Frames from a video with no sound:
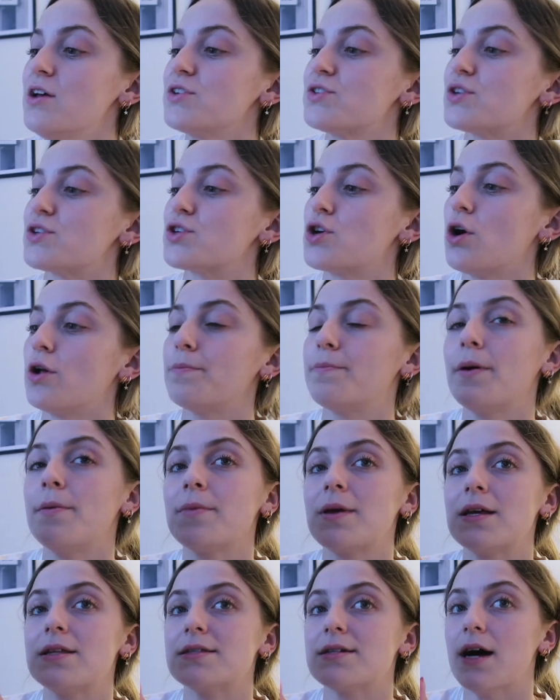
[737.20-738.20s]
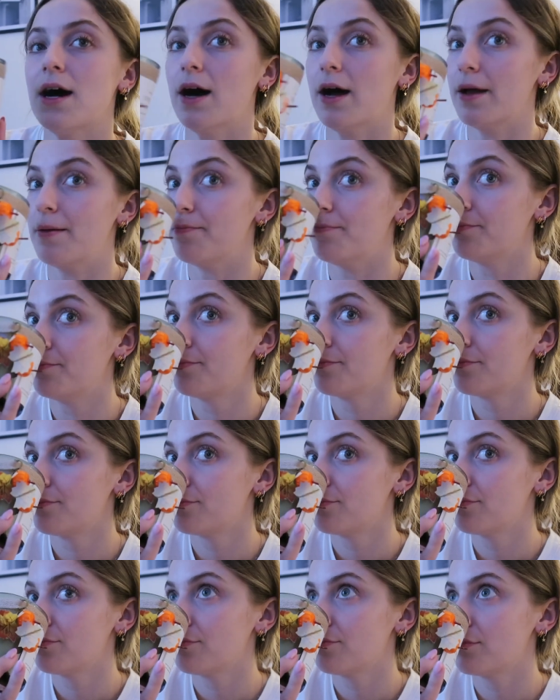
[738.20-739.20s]
So it's called Pumpkin Thyme,
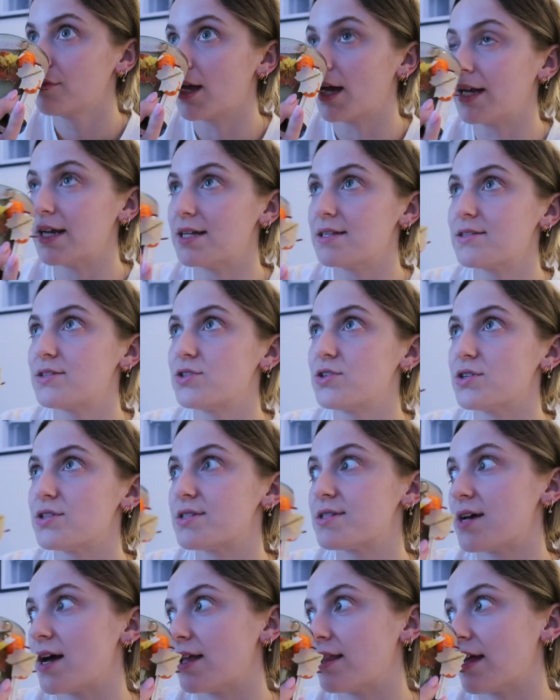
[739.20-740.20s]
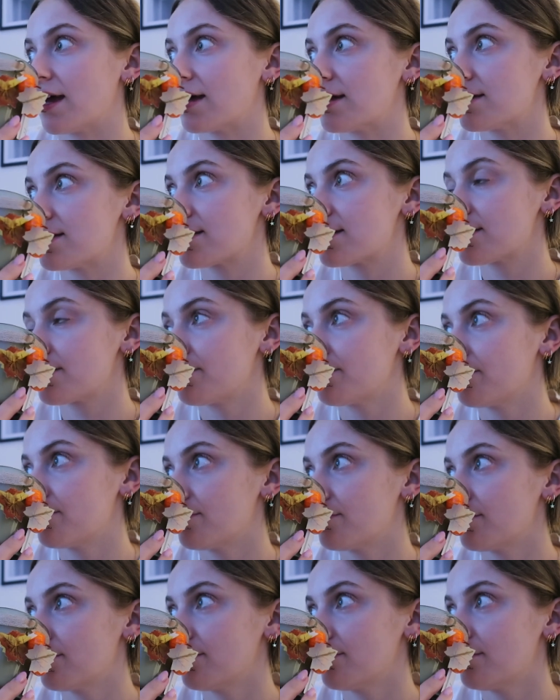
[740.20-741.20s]
and it's just a nice,
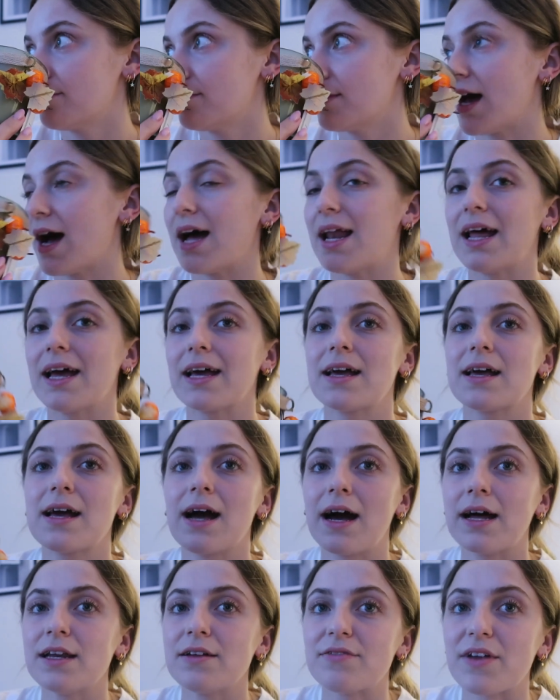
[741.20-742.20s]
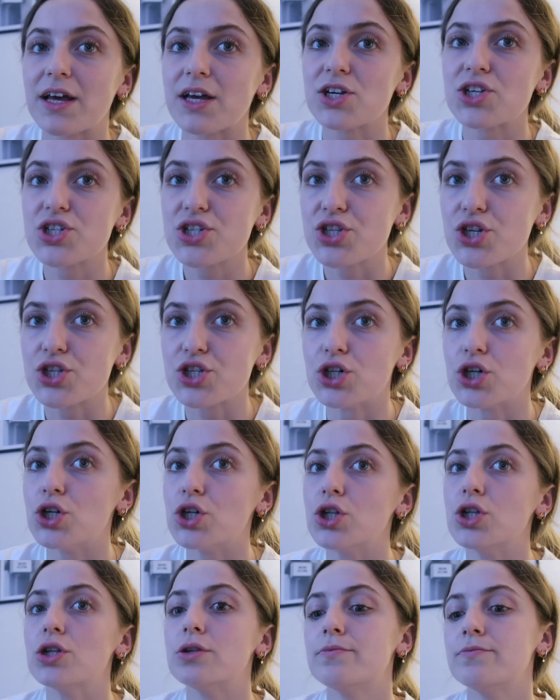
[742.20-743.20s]
I like kind of like a
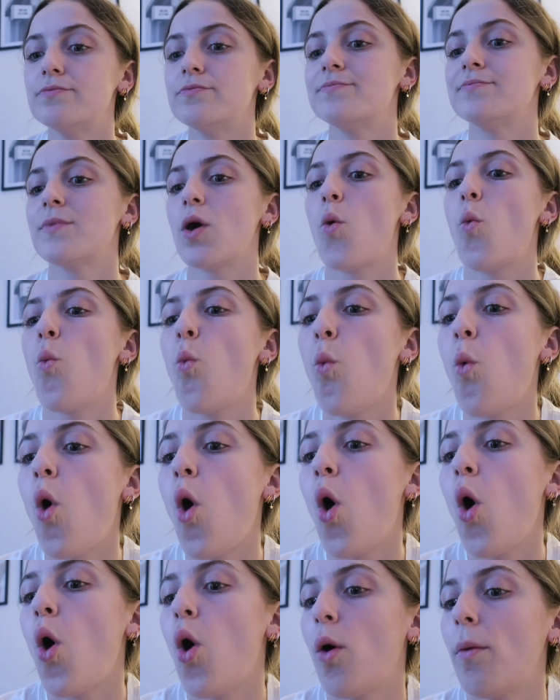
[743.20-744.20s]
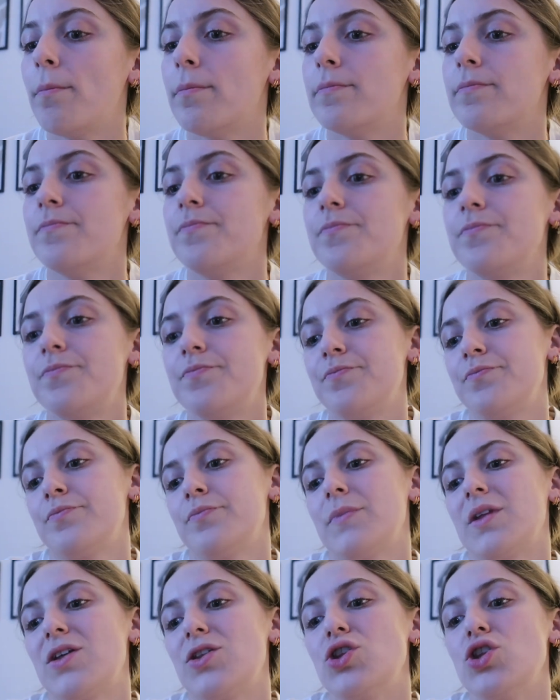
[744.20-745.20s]
subtle, warm,
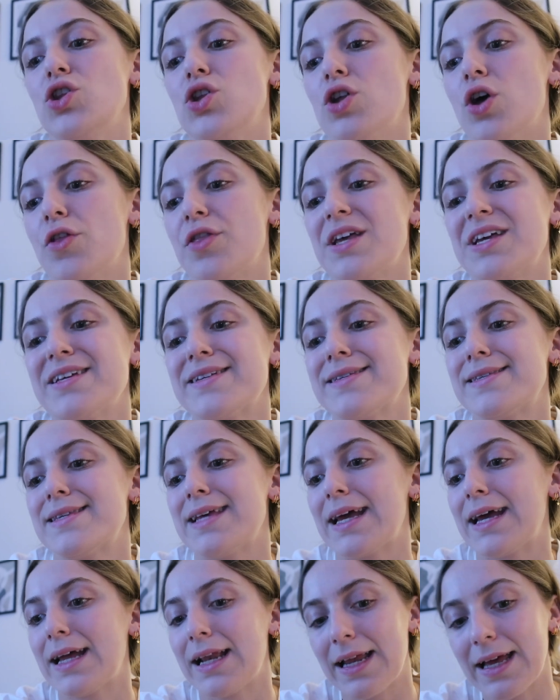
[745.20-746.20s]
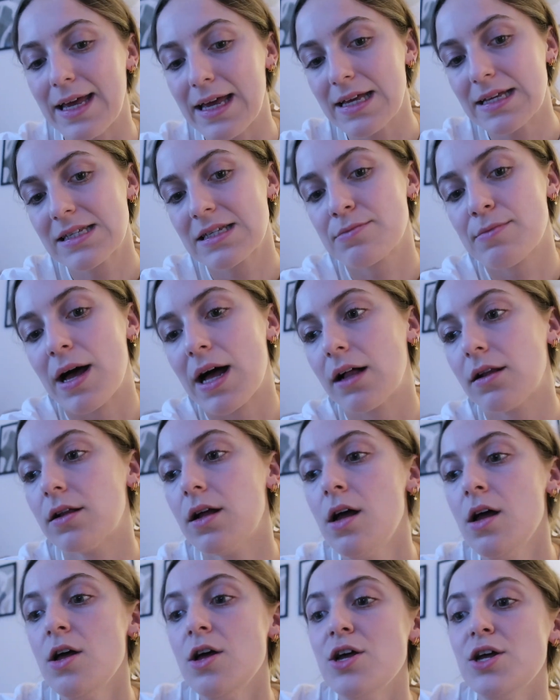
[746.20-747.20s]
nothing sickly smell.
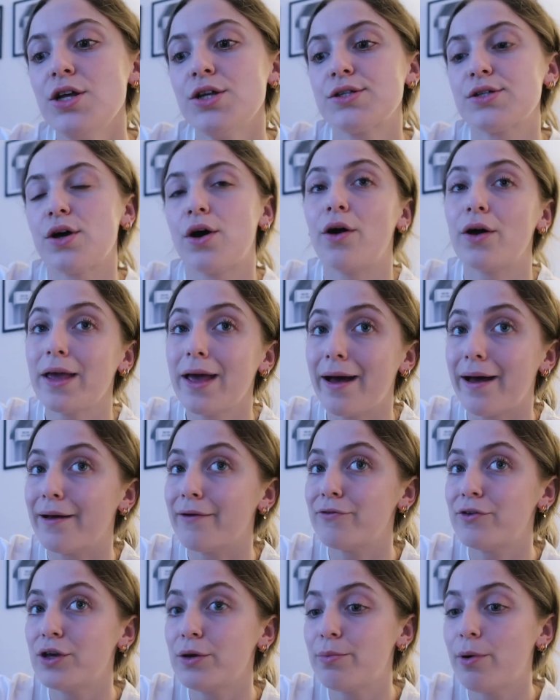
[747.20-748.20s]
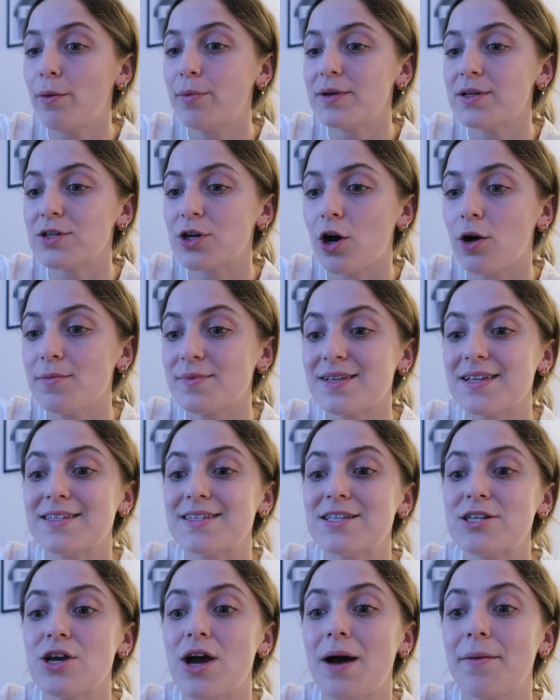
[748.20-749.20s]
So yeah, if you pop into Home
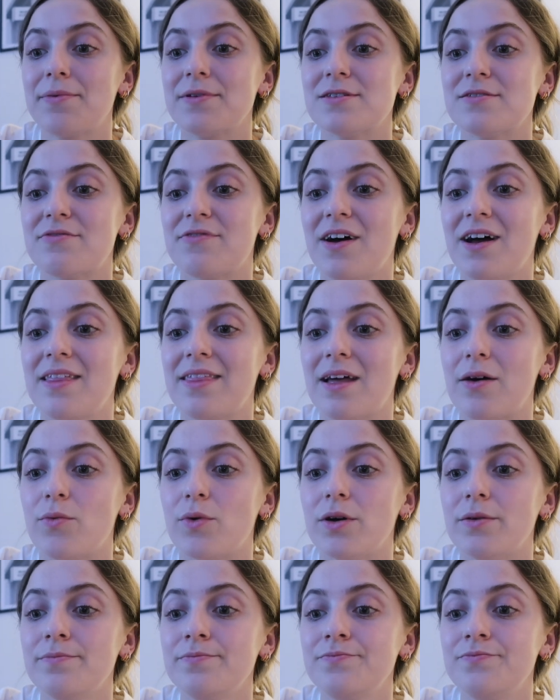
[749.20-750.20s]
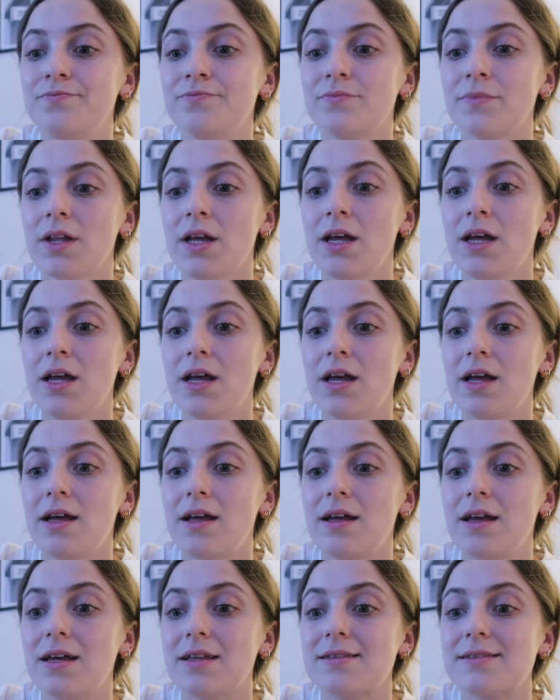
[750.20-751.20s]
Sense and you happen to find that one,
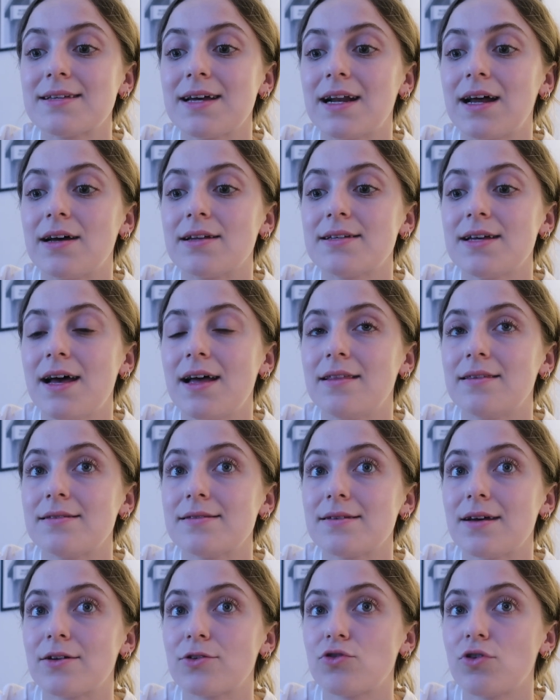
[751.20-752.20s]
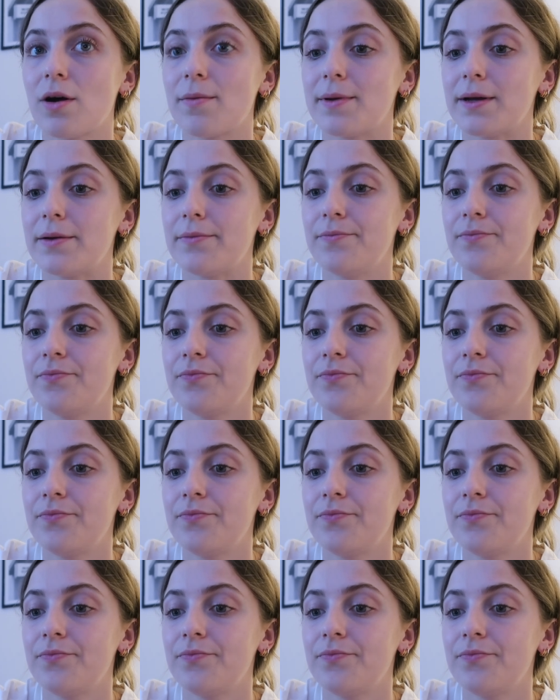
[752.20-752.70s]
it's 10 out of 10, so I'd grab it.